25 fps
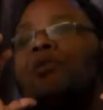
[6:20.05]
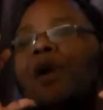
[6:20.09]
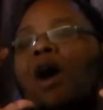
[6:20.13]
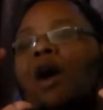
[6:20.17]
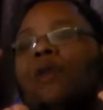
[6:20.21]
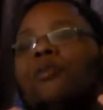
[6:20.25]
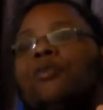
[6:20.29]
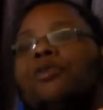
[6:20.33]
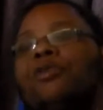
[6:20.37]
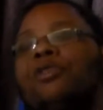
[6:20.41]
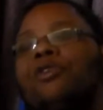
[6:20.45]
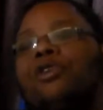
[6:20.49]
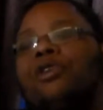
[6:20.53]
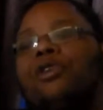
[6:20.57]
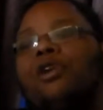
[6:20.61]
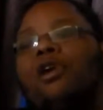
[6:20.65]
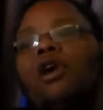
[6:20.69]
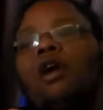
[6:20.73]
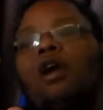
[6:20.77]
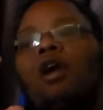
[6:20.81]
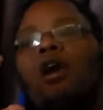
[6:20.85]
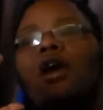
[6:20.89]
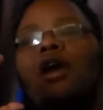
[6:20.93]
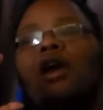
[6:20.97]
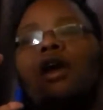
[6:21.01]
popular,
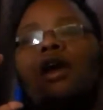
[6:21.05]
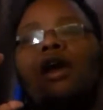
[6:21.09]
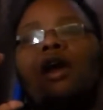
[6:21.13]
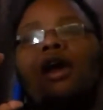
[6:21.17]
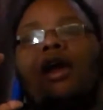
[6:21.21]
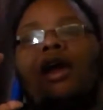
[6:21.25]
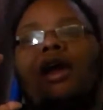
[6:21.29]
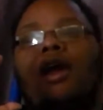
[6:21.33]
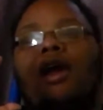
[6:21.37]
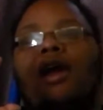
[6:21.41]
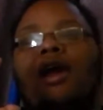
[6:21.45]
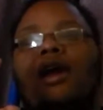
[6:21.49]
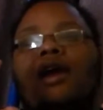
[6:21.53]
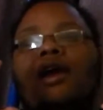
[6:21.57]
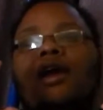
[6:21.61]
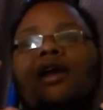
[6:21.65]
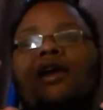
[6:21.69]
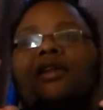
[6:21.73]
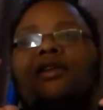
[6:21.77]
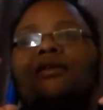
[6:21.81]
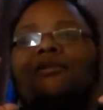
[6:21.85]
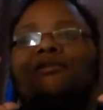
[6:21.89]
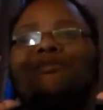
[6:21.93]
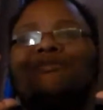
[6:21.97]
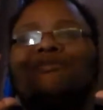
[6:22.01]

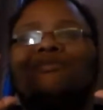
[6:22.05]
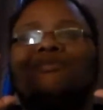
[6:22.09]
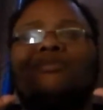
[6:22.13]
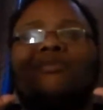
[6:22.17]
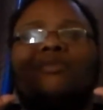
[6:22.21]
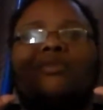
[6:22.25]
and